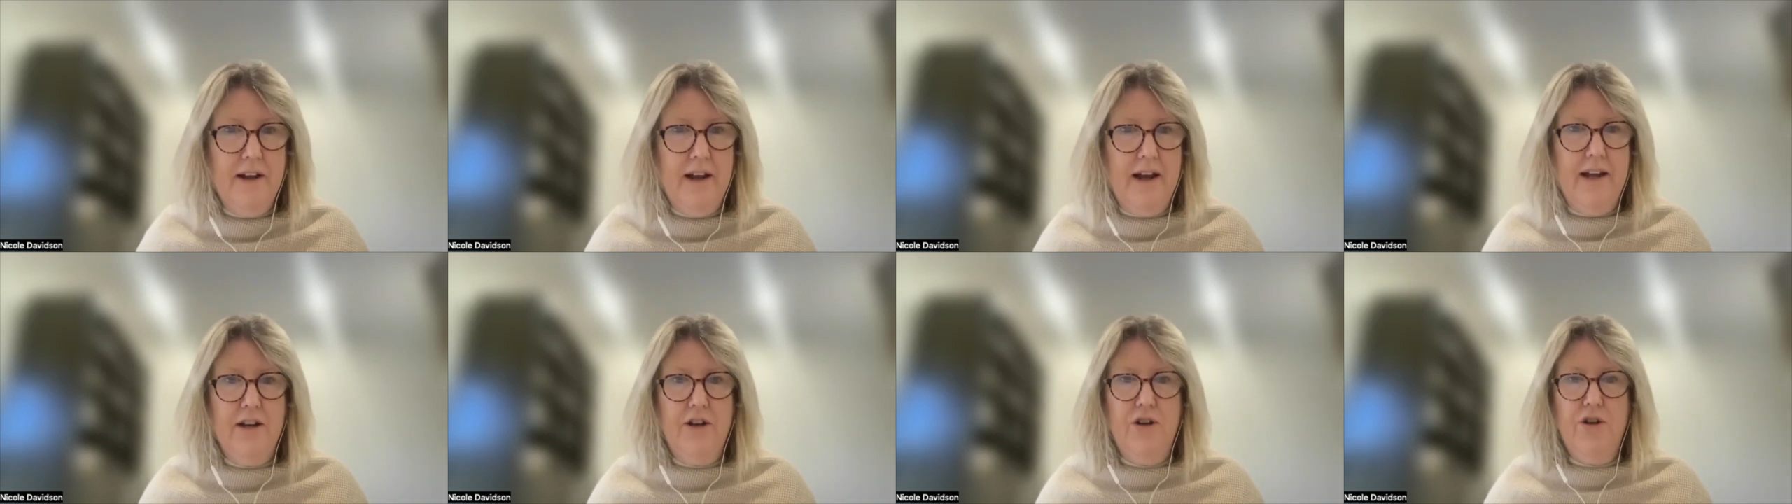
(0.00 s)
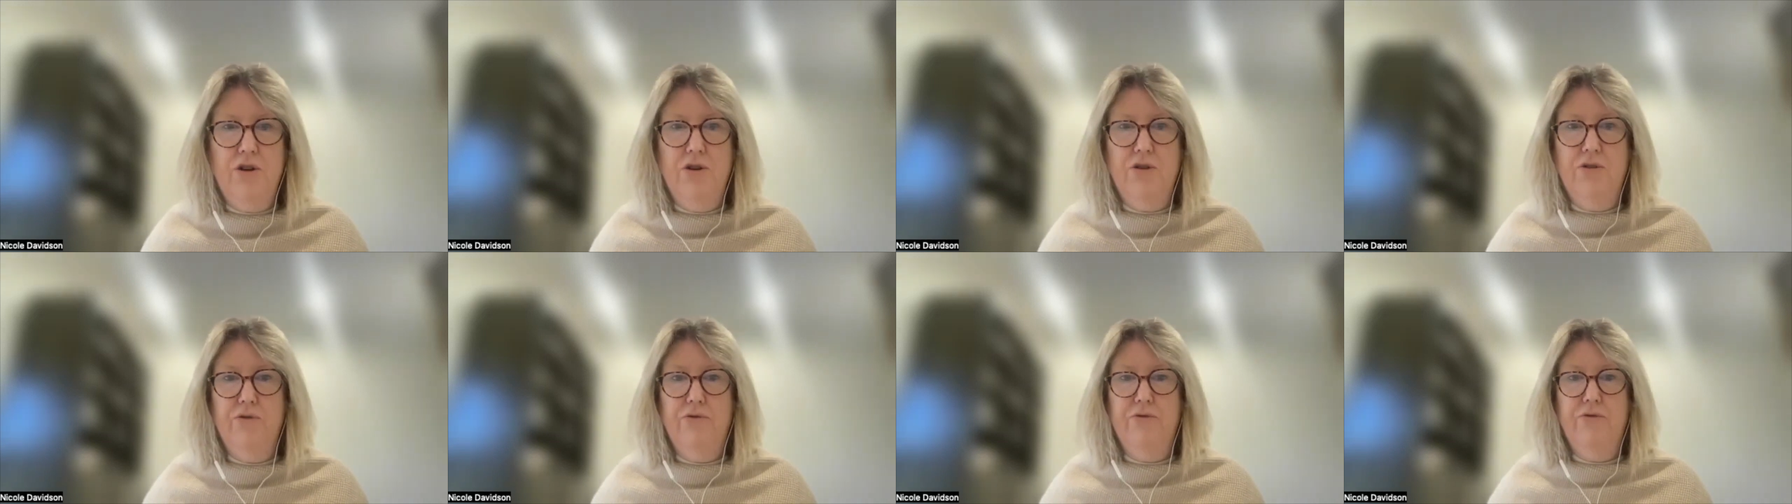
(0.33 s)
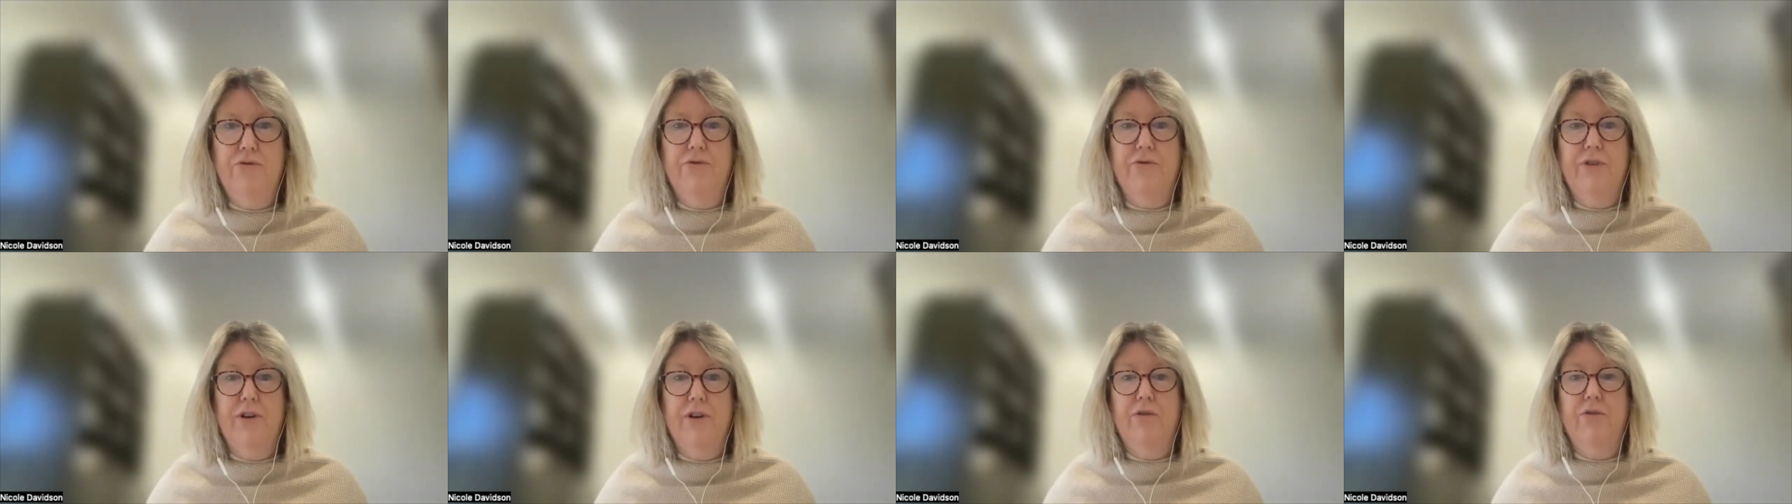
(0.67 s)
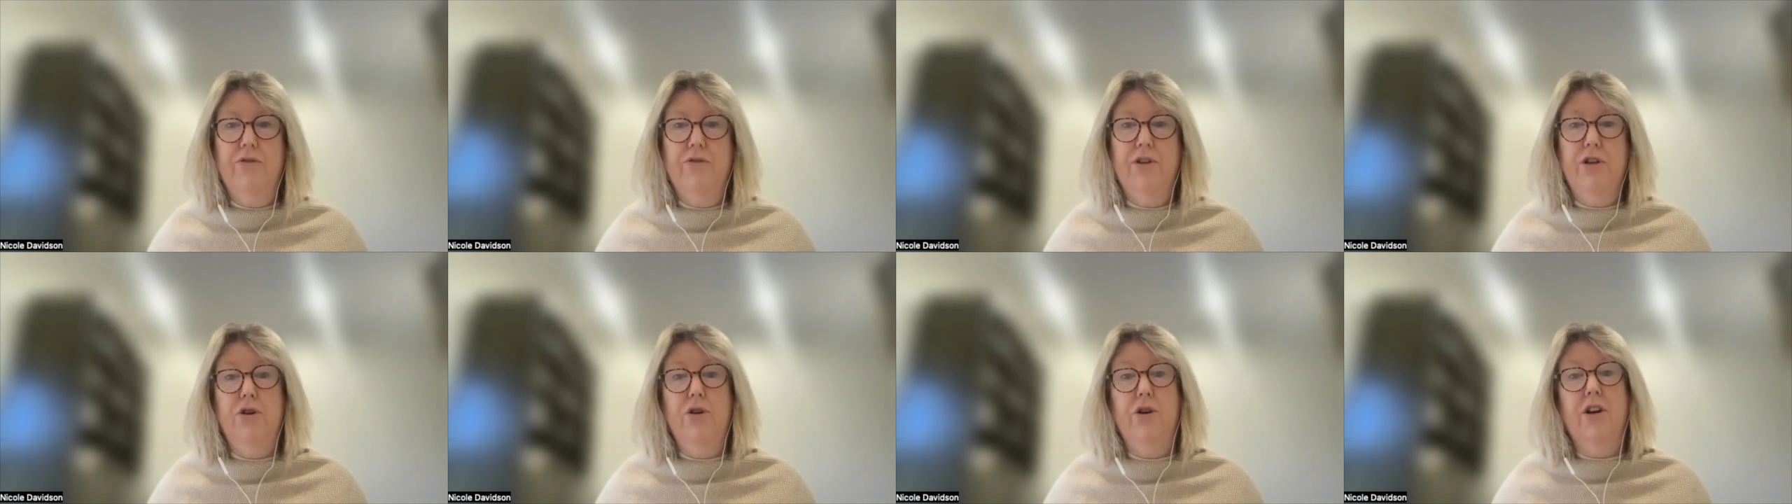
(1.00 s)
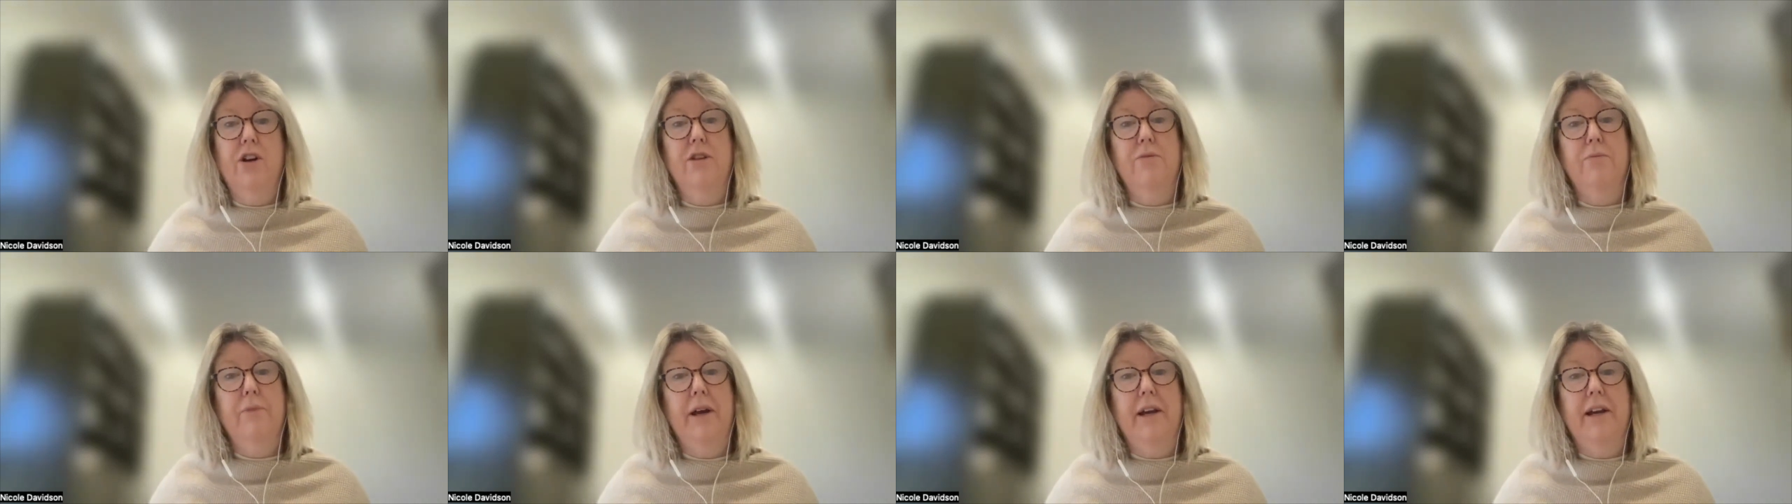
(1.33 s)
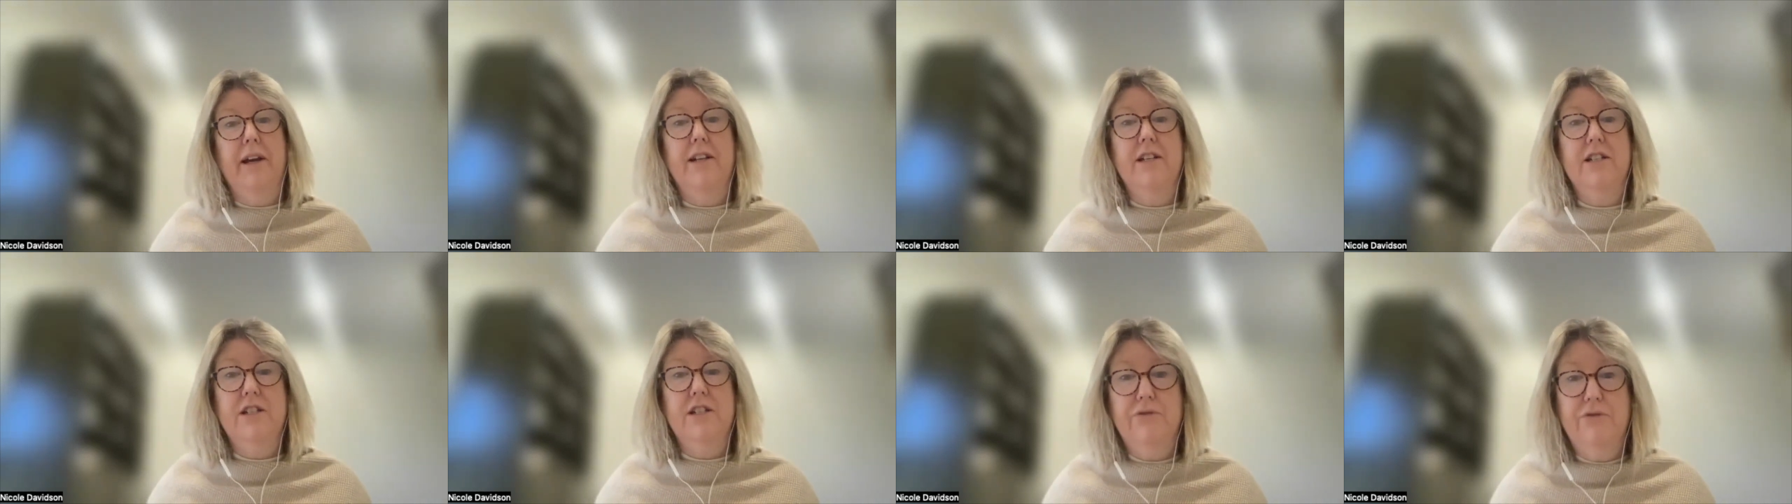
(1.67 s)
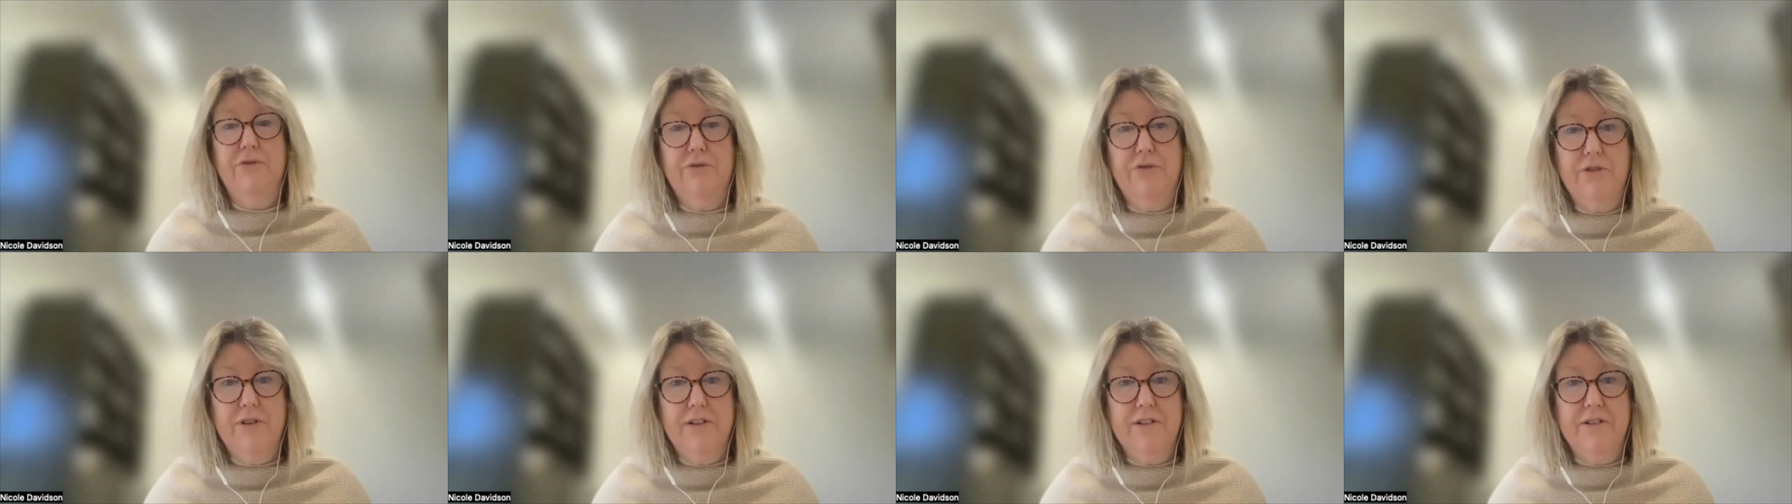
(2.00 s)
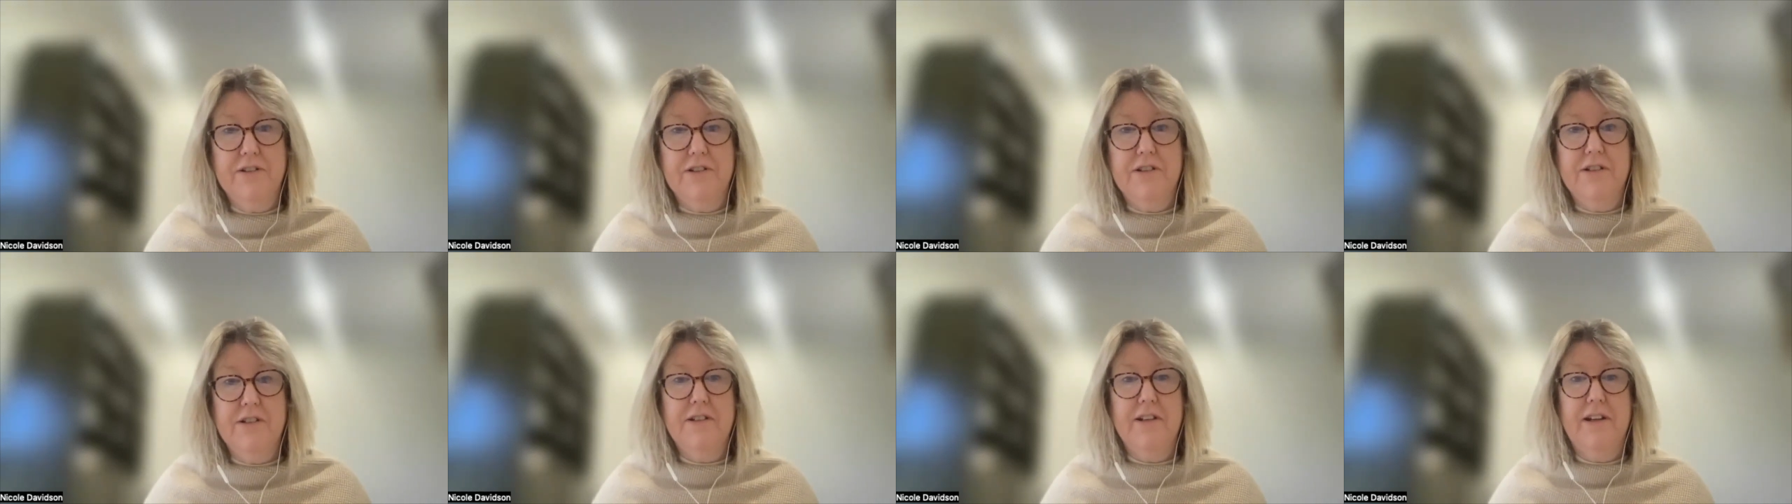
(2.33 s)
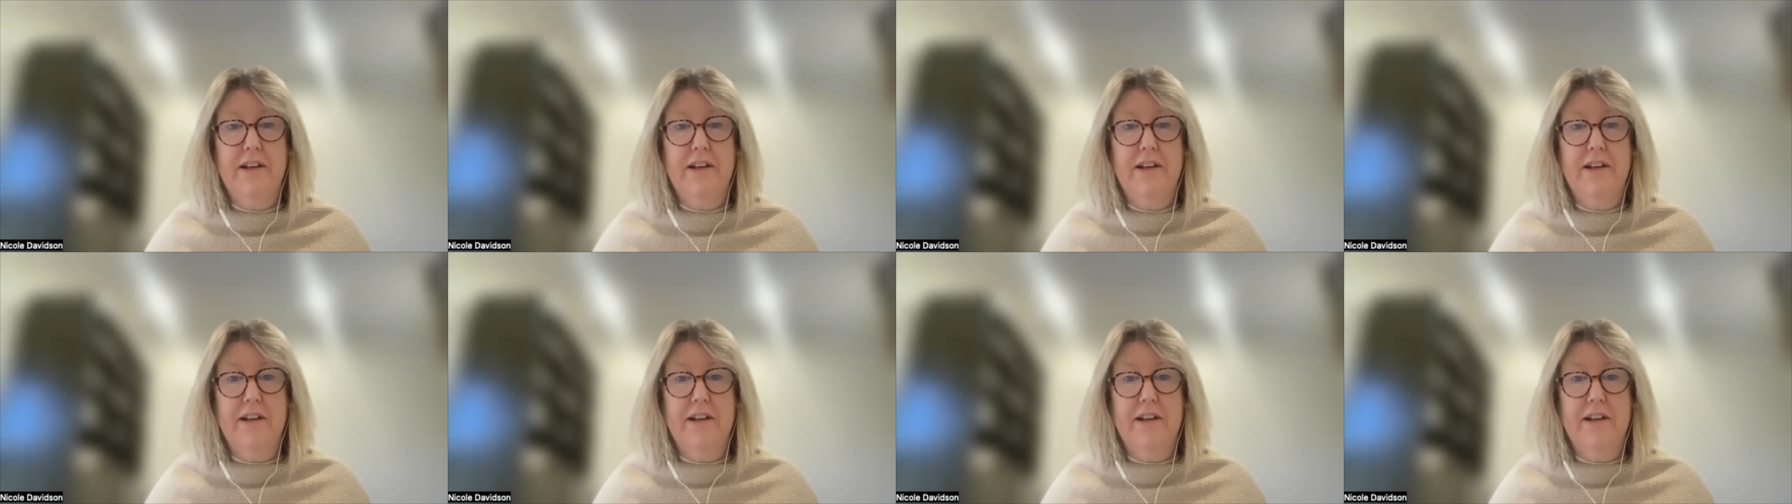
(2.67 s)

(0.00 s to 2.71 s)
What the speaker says: and you felt that you can make a difference